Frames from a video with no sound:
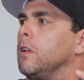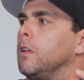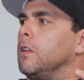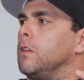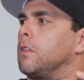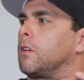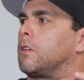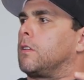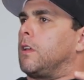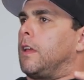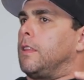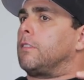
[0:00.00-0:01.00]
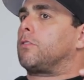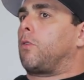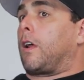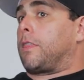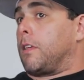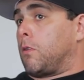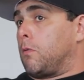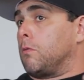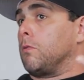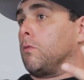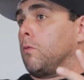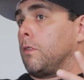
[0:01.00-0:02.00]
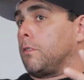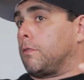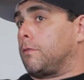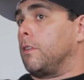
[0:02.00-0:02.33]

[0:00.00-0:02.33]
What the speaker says: Either, and this is what I think was,